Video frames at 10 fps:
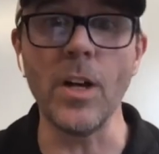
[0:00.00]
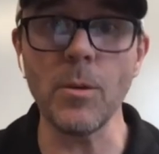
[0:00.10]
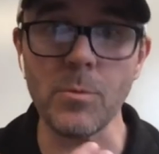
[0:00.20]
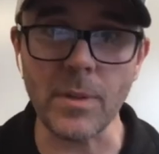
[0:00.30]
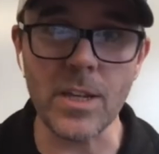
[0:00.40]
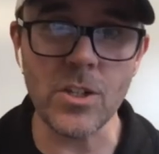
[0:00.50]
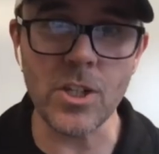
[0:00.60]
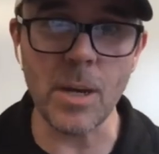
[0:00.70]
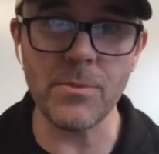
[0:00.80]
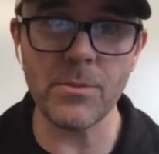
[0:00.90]
developed
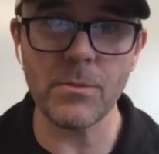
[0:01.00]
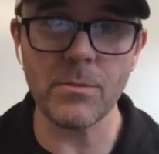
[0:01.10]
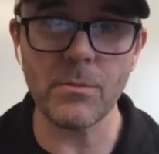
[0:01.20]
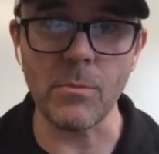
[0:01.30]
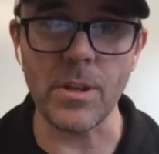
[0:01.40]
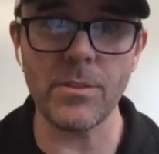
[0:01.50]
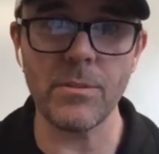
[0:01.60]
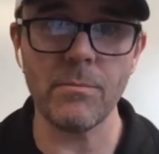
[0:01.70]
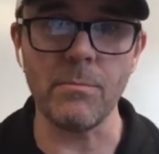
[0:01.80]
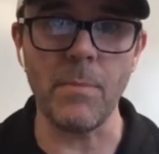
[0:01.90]
relationships
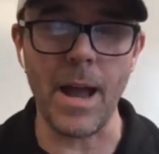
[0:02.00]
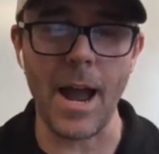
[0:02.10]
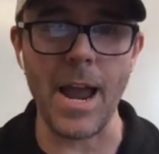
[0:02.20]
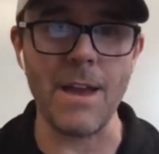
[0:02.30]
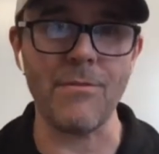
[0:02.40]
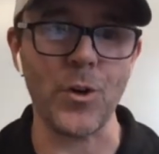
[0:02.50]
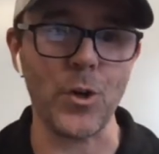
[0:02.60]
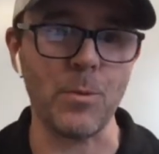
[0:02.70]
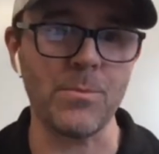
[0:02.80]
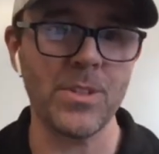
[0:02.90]
with my IA
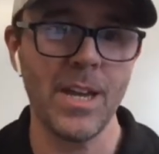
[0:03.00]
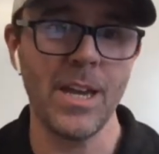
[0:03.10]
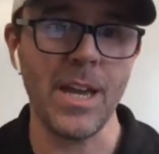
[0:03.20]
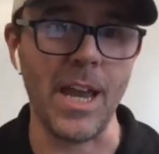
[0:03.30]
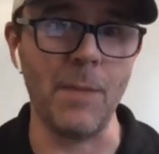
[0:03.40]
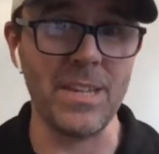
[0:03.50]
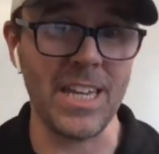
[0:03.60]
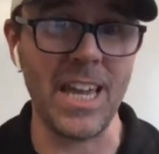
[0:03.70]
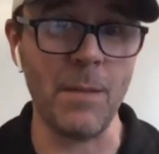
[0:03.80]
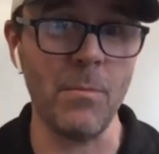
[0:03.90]
firms and
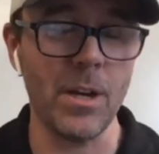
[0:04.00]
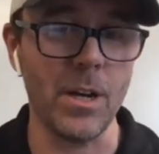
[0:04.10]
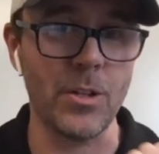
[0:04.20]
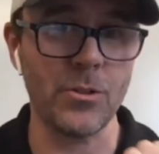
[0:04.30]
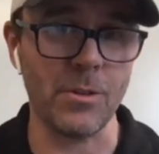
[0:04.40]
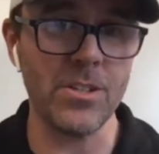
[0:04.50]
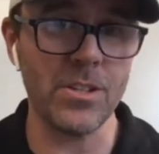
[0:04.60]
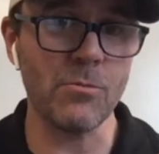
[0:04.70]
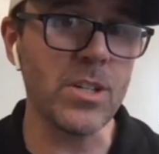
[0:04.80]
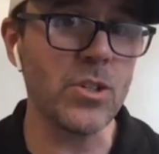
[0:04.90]
became a
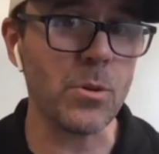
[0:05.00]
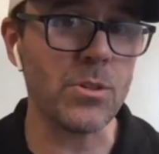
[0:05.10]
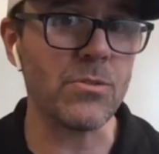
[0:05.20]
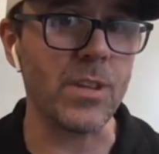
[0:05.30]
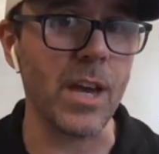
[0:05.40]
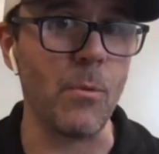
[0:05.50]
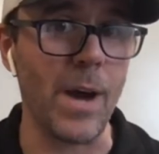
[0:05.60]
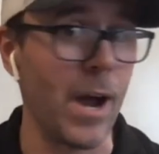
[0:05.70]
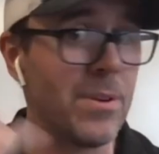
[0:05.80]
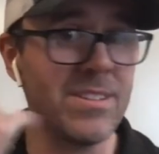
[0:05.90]
trusted resource for
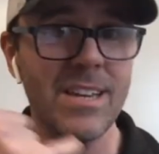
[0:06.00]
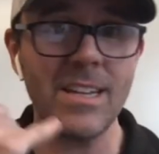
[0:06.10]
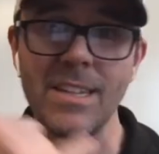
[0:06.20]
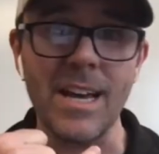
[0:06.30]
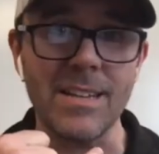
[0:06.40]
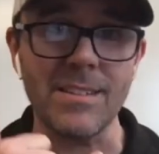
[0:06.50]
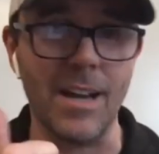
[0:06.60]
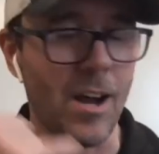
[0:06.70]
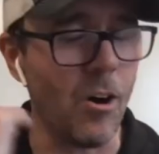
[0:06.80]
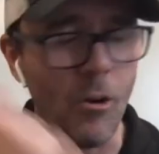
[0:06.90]
them, I always said
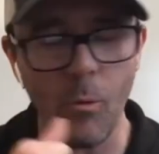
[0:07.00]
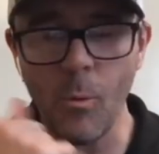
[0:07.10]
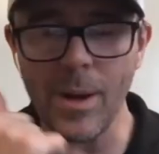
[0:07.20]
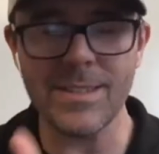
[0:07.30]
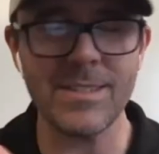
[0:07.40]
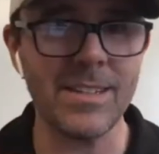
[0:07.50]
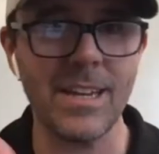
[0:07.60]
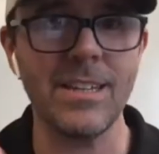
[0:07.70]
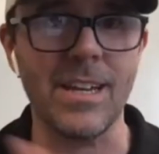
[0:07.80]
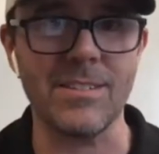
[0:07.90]
yes. always
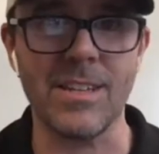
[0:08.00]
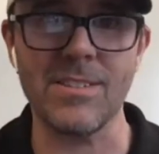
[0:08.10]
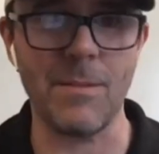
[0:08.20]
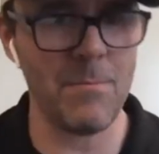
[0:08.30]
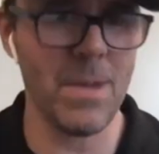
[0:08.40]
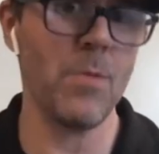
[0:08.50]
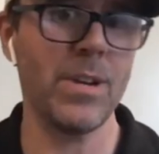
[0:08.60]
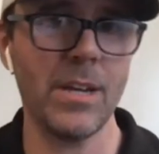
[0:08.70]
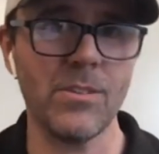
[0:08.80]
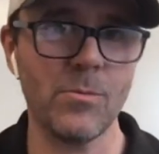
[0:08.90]
said yes. They'd say, hey,
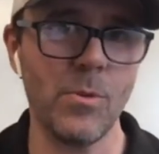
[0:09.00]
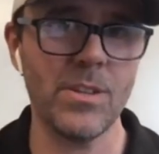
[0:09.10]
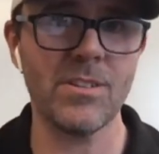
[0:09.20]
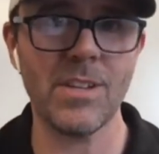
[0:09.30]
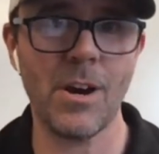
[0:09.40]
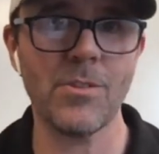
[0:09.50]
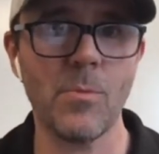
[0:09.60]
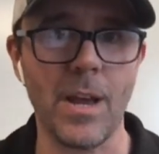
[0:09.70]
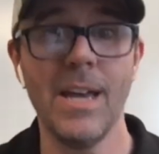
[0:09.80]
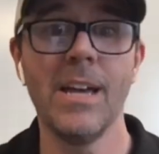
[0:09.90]
Matt, we got this one six
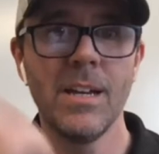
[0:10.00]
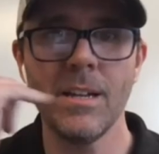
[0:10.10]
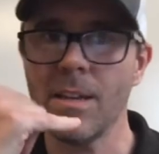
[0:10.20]
hours away.